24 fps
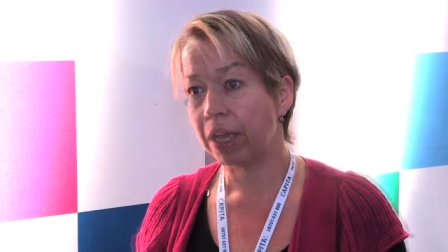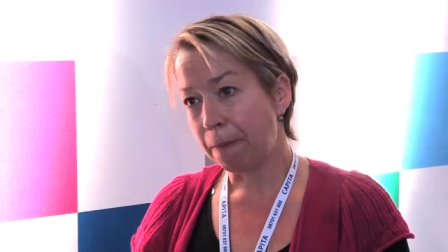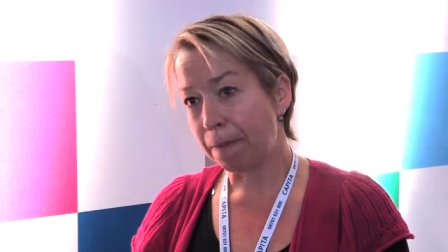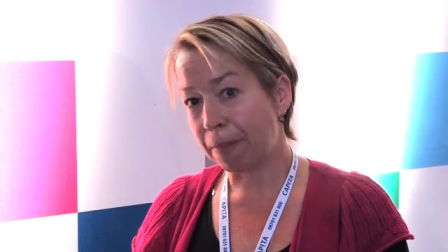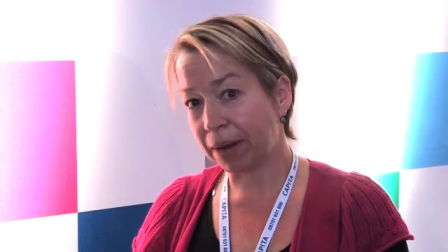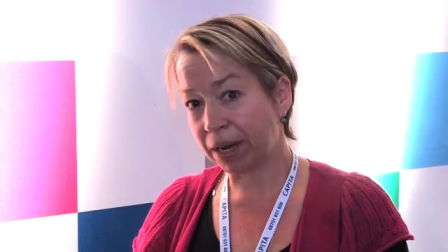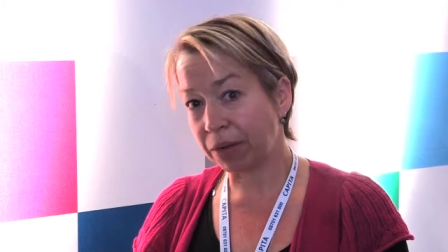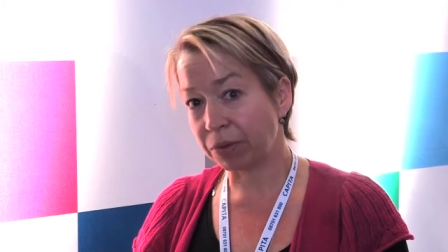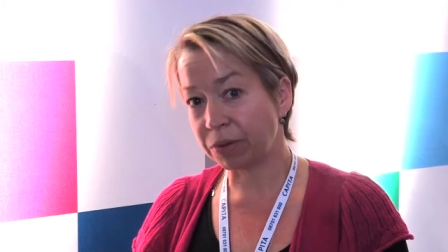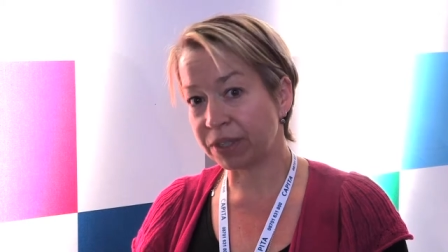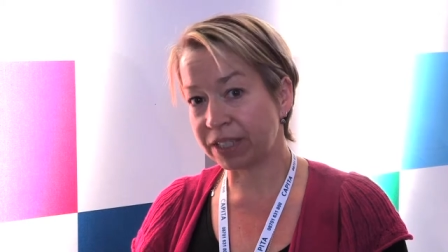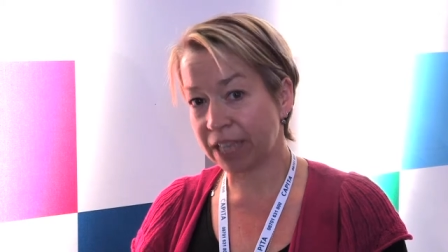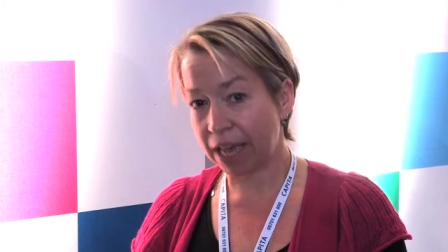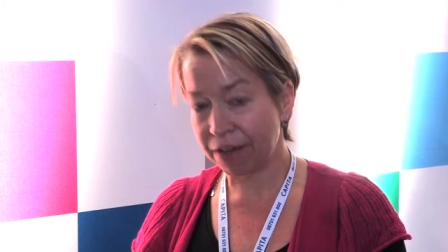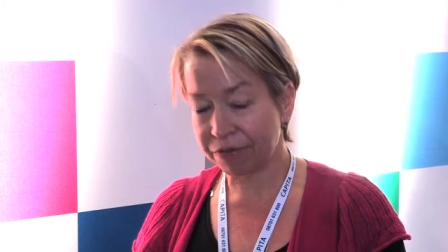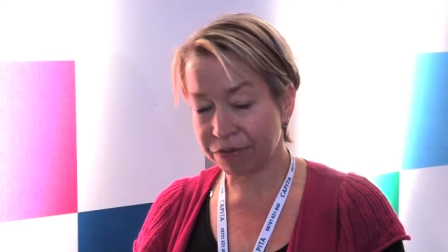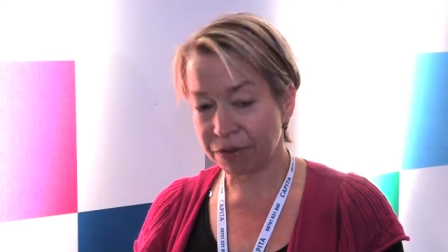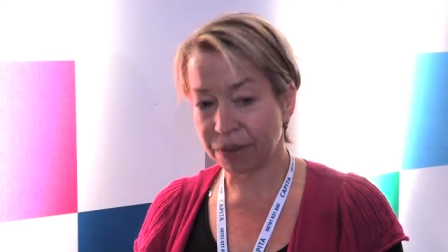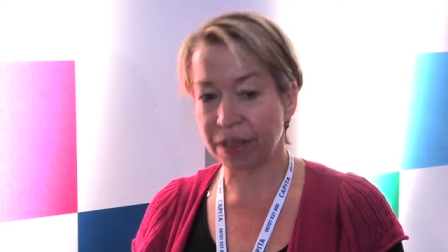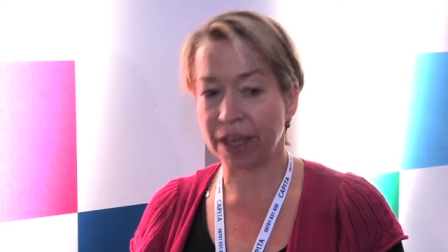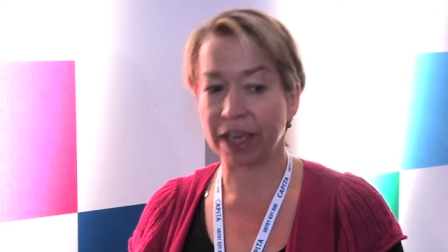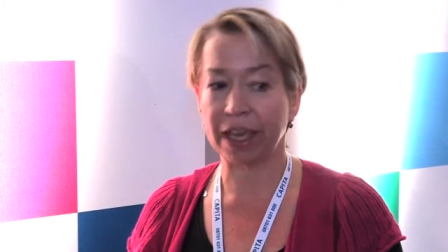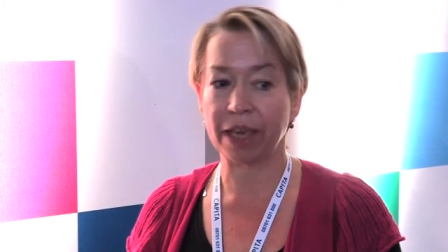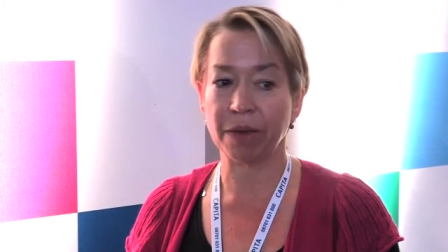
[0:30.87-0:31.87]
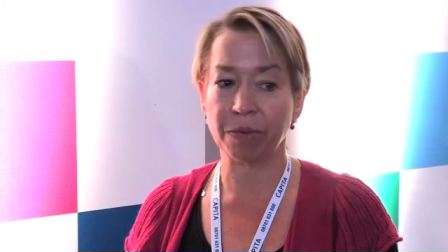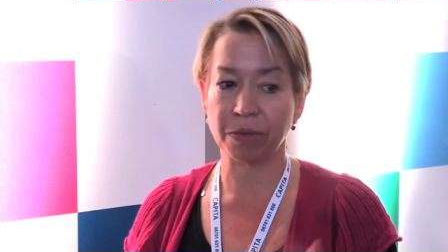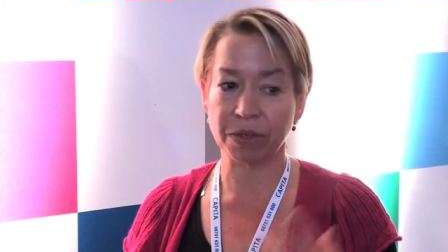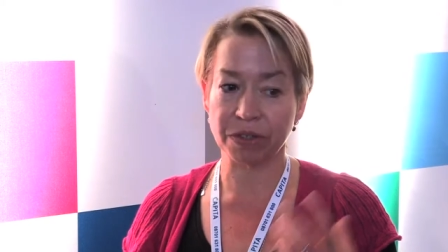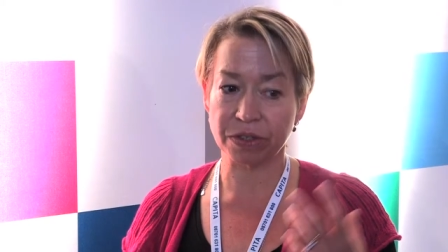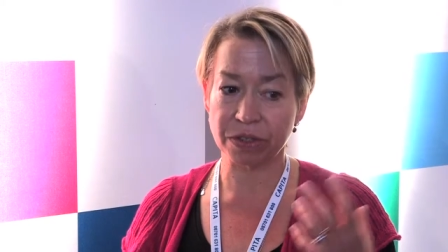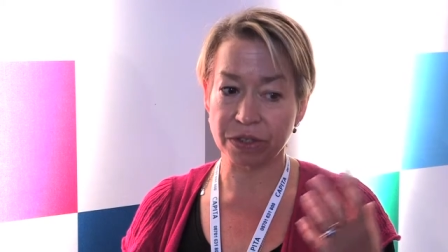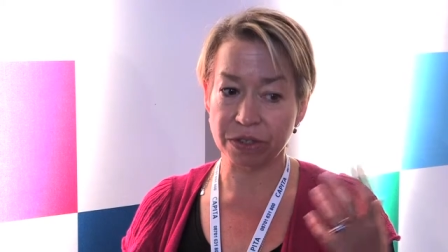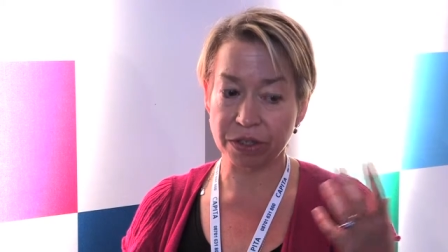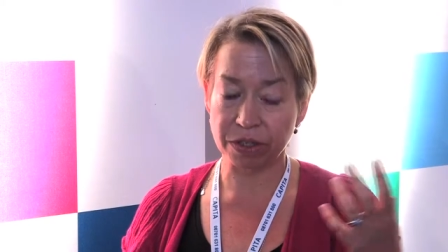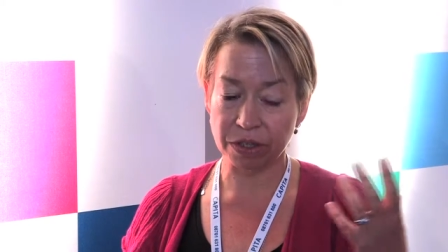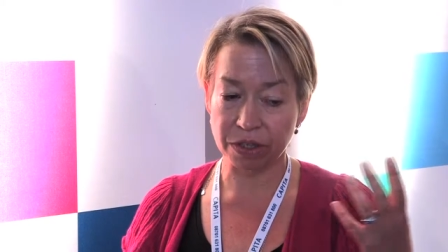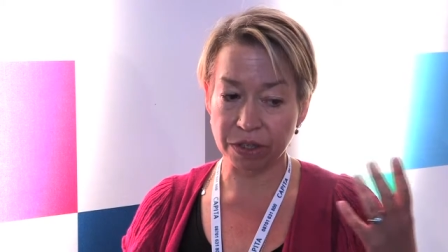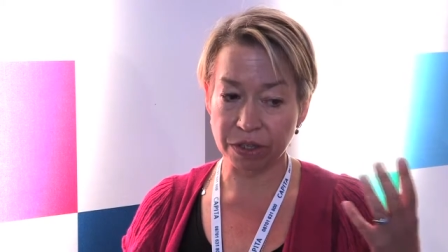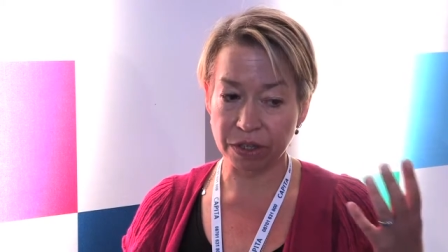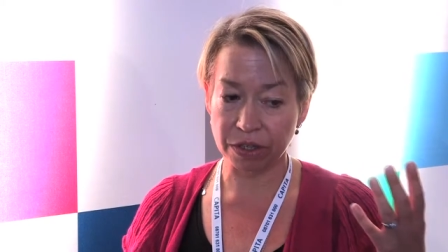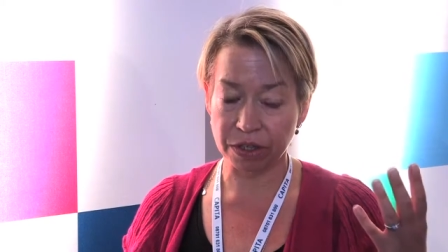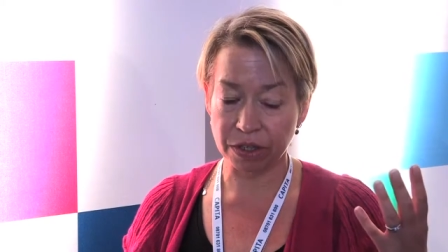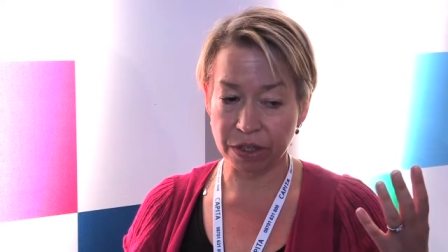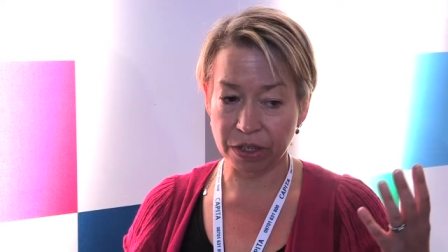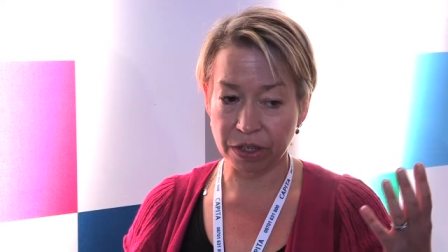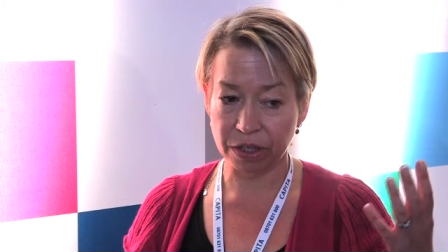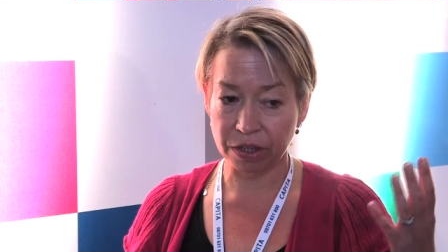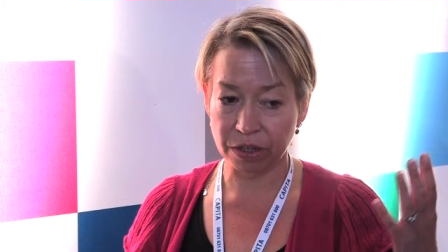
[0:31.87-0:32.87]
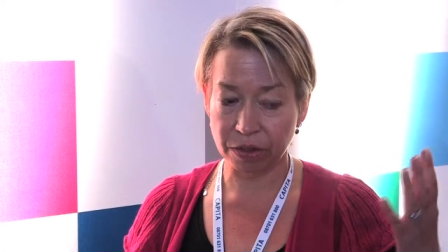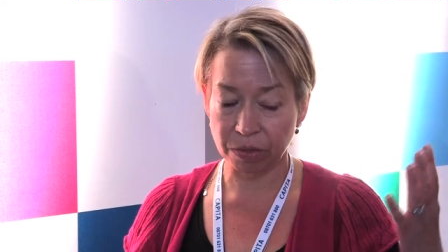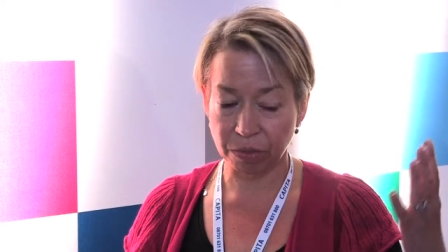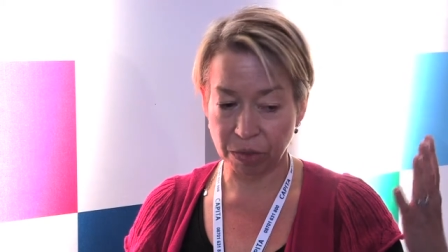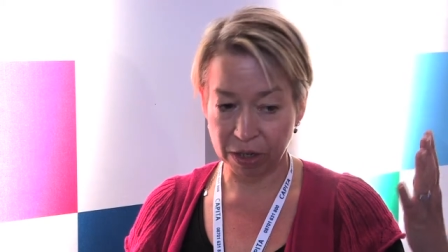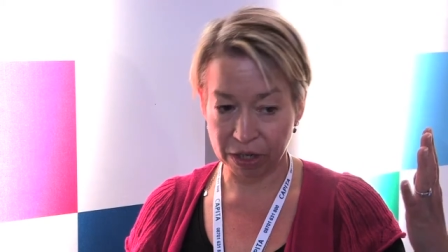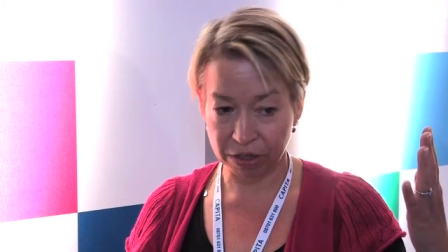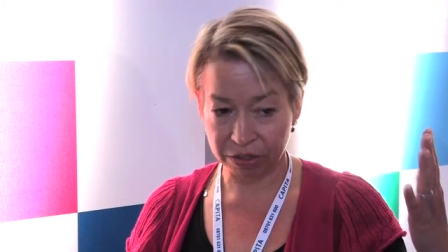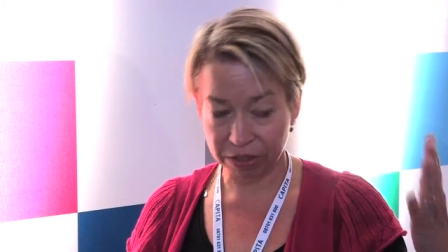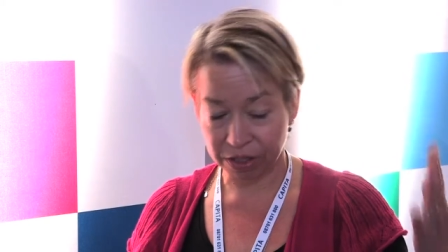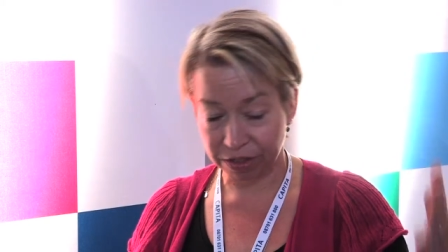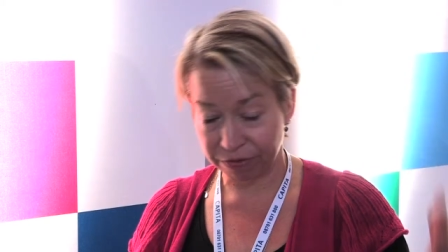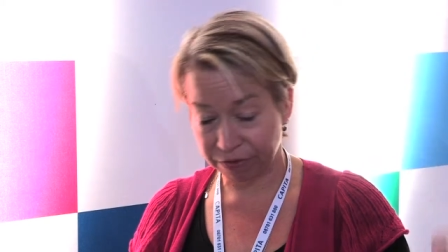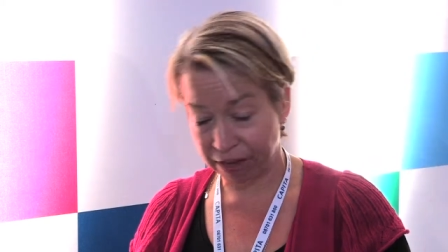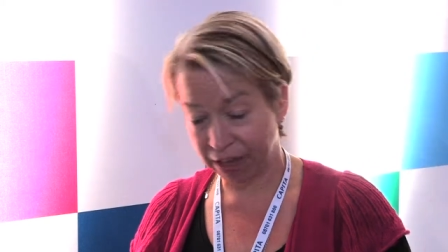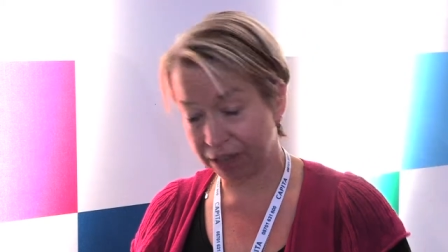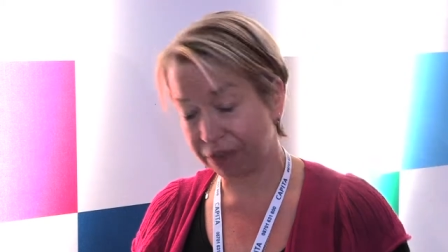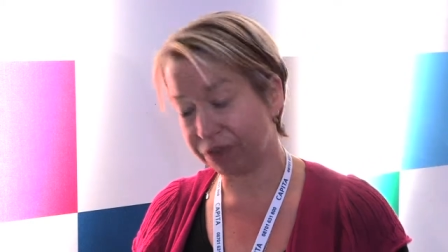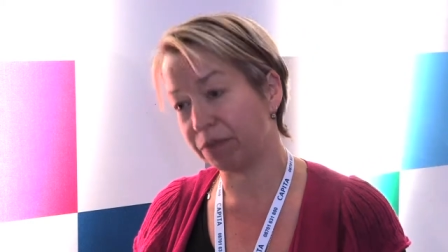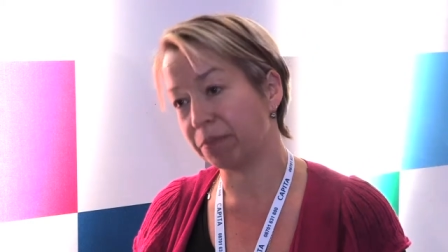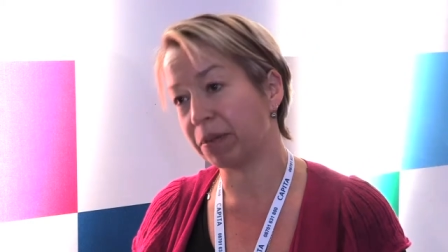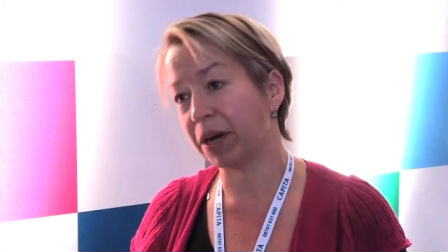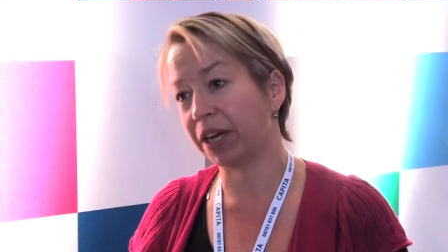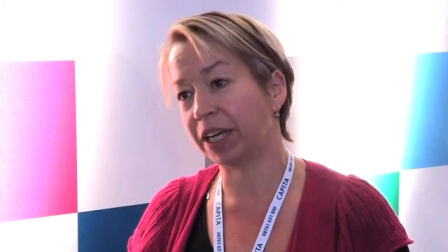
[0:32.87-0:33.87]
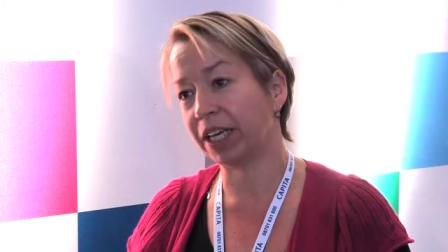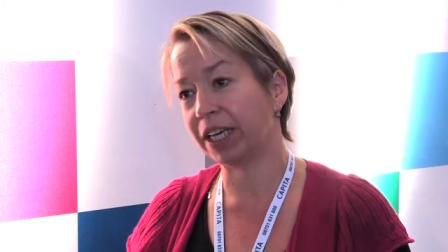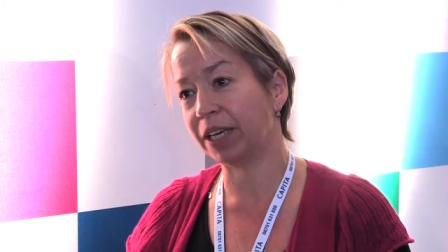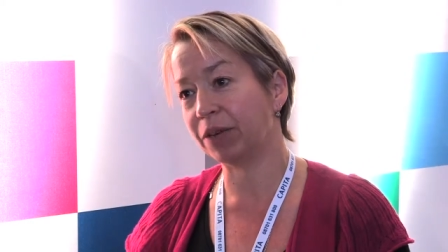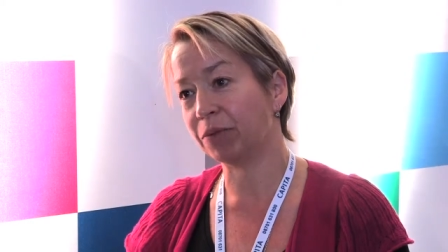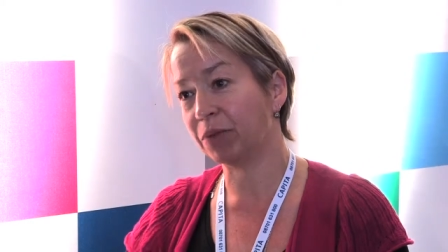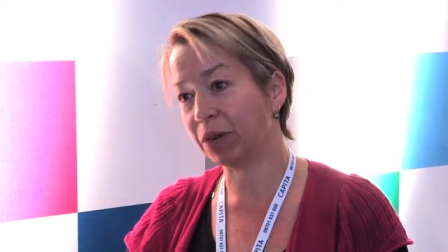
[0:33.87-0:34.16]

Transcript: But it was everything. It was, we looked at the value for money,